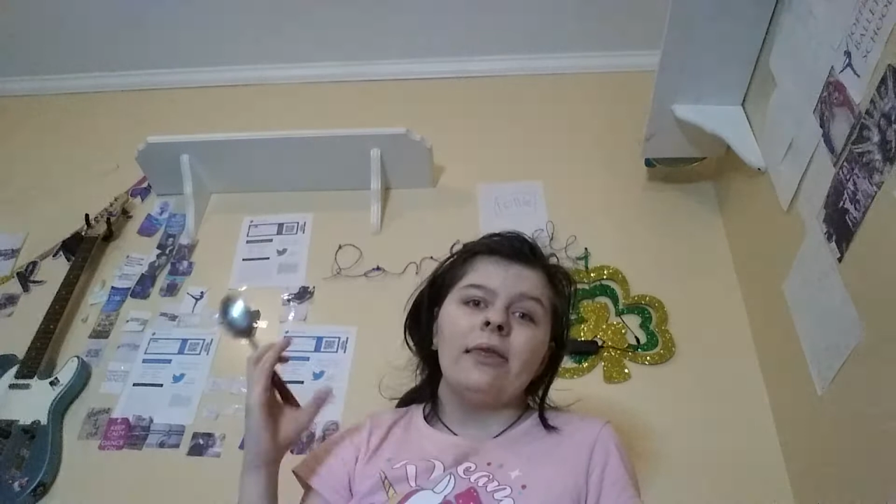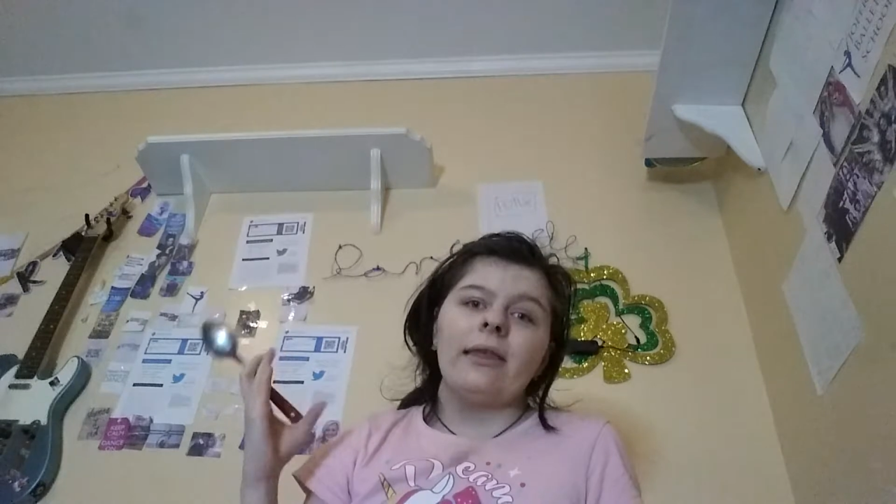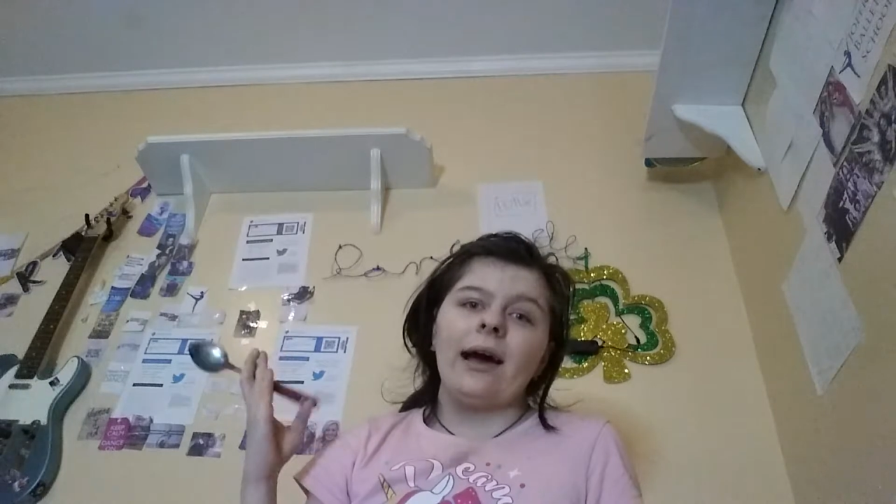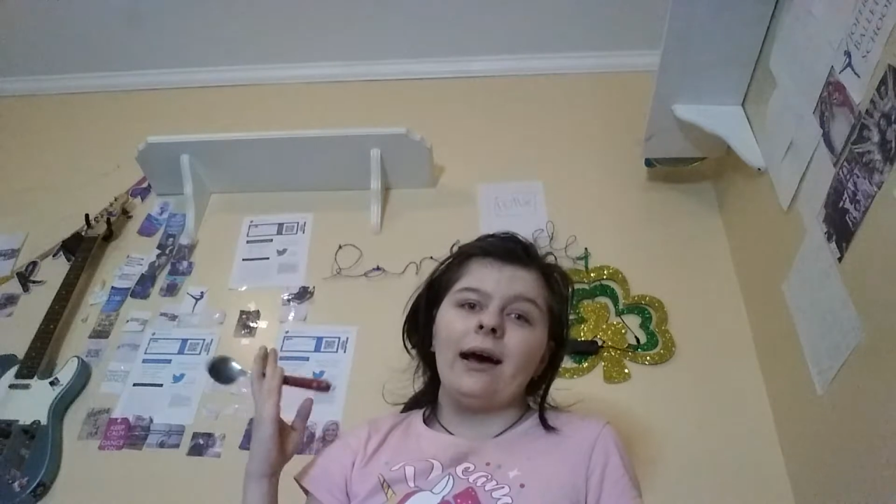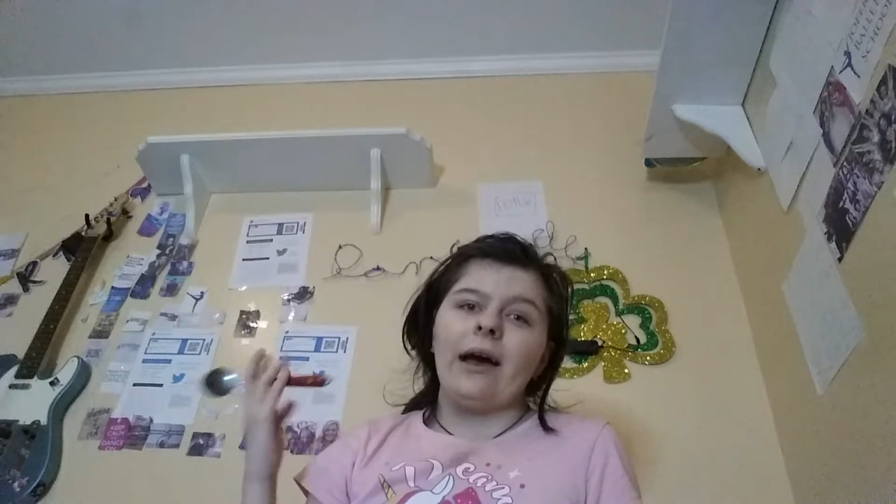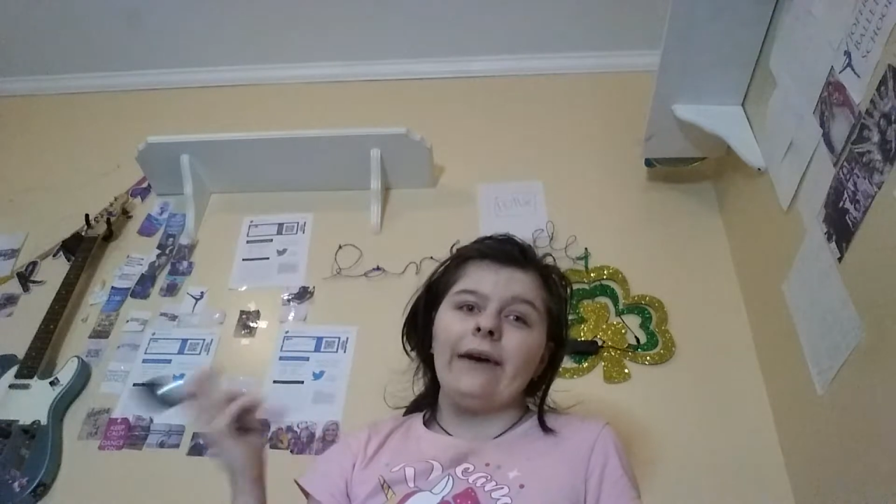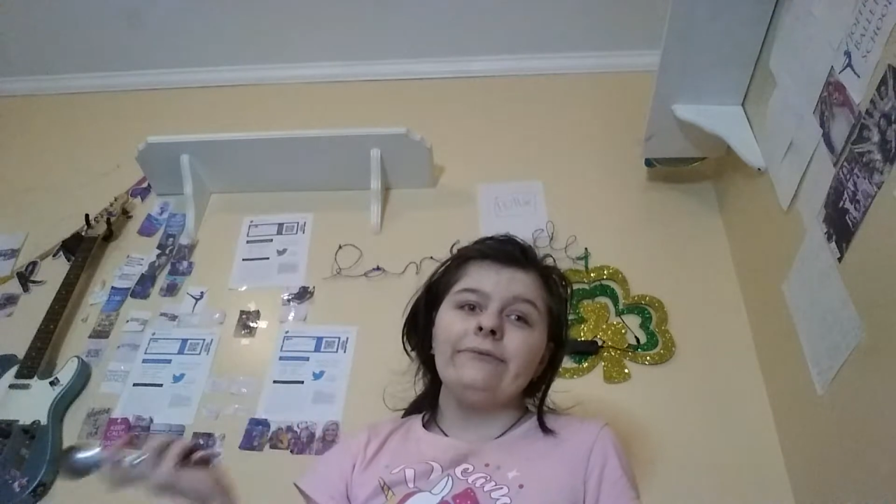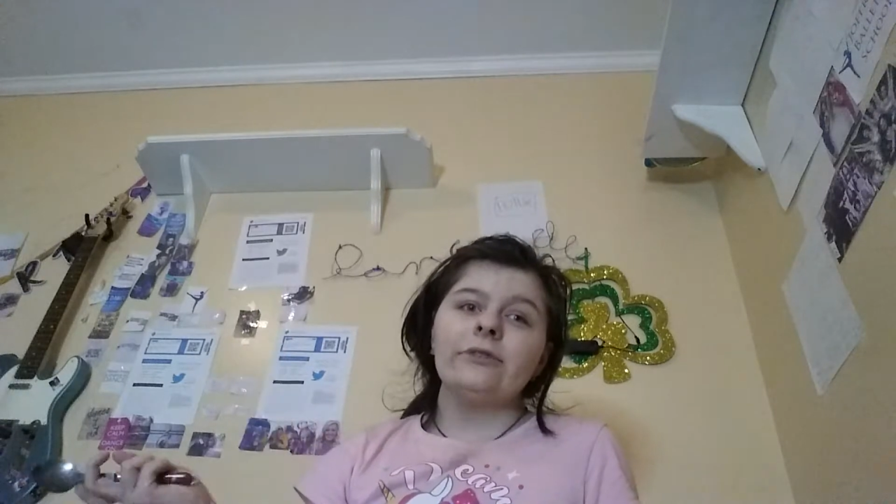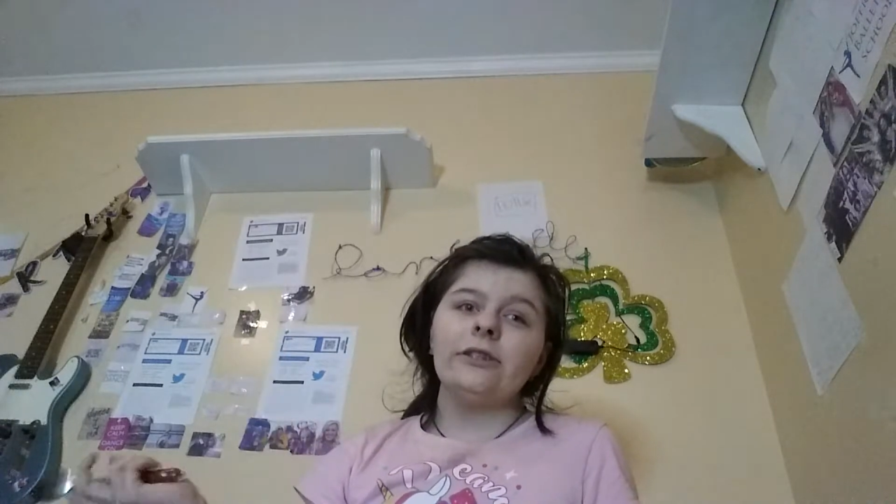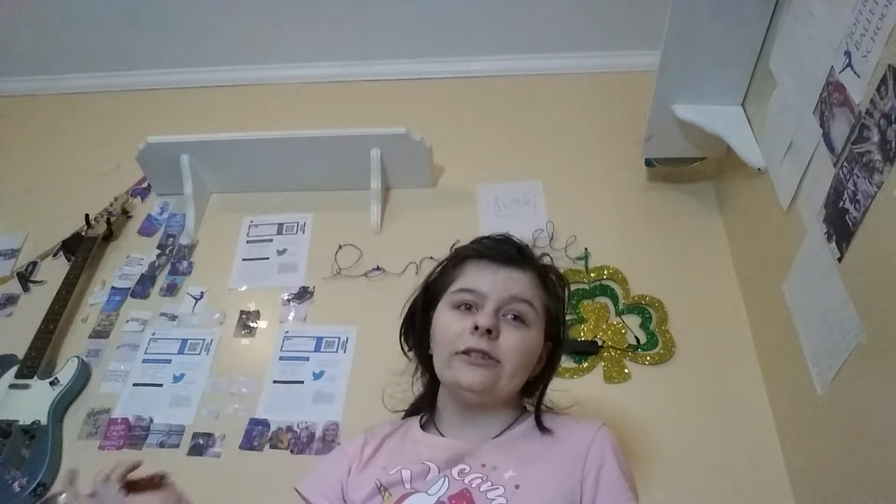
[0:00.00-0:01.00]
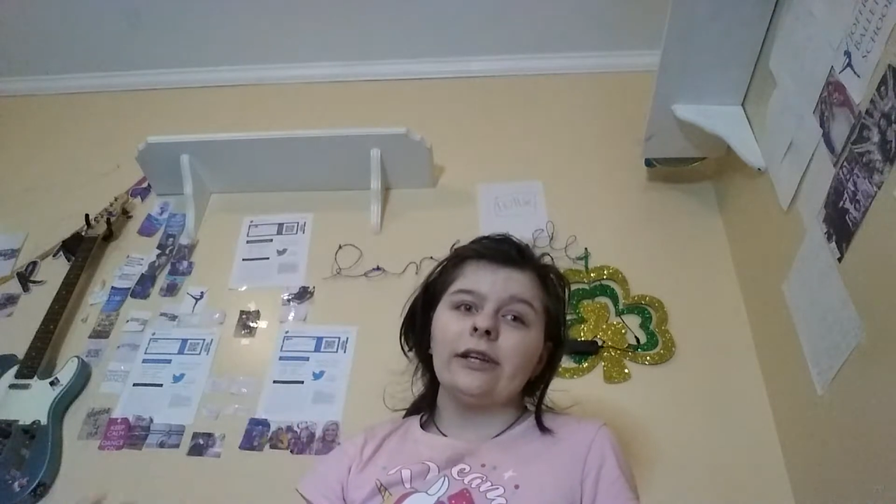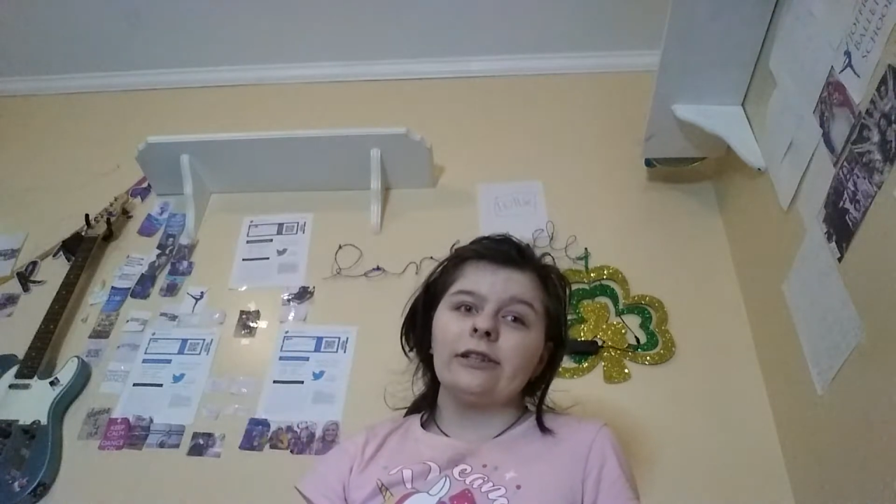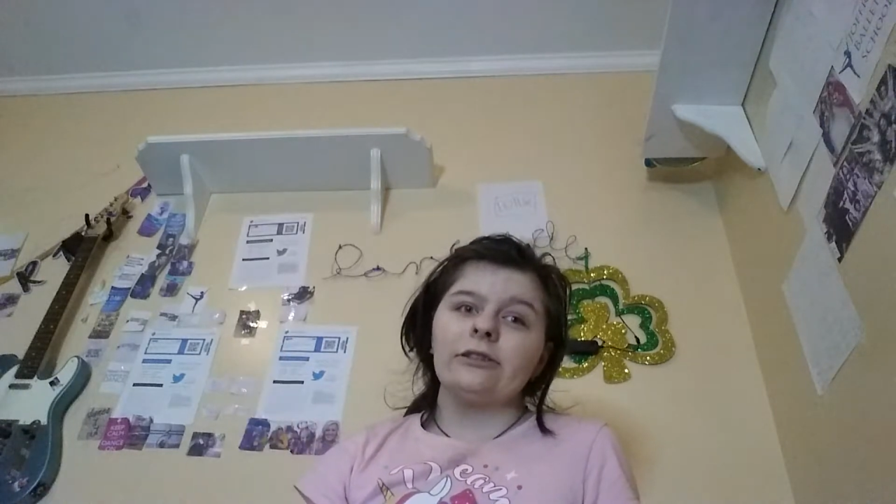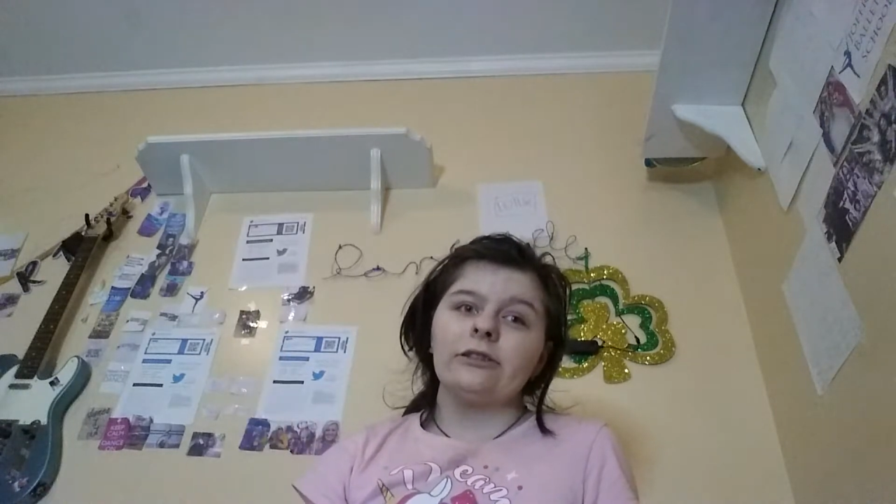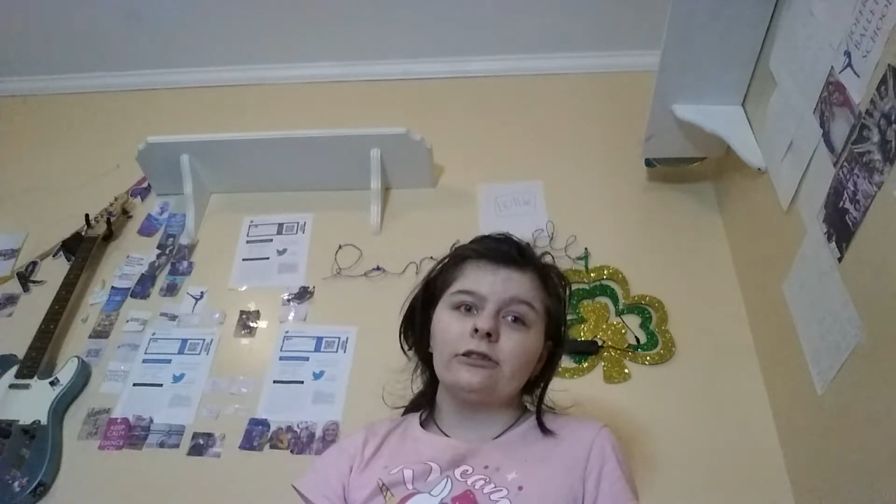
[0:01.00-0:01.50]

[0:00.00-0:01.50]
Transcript: that every dance